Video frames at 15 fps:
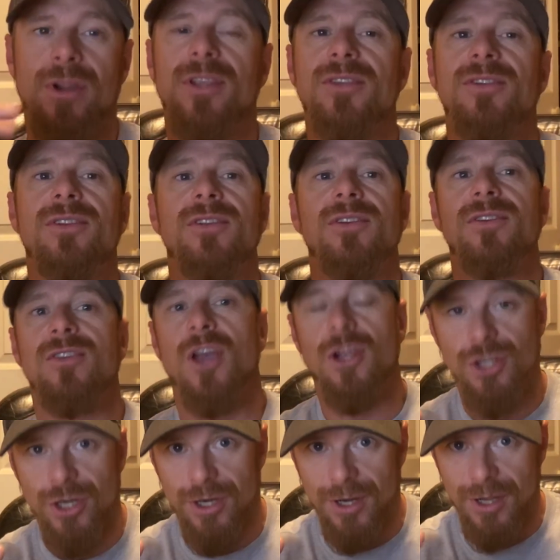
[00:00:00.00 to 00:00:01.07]
is
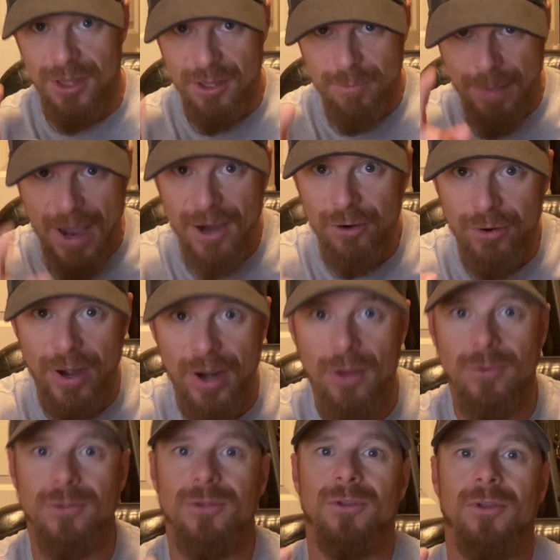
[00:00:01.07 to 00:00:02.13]
discussion in the
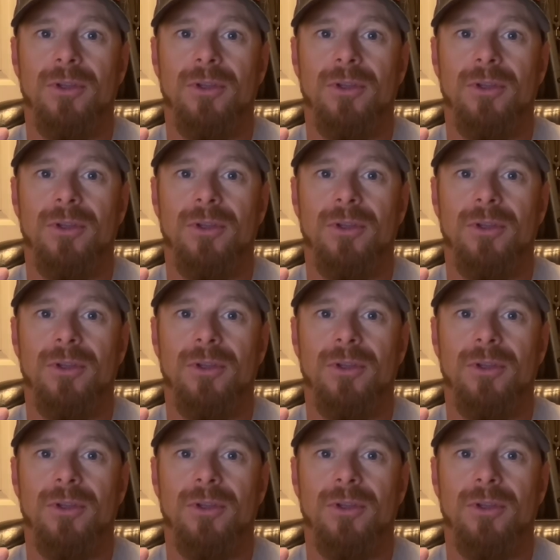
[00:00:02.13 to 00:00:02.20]
background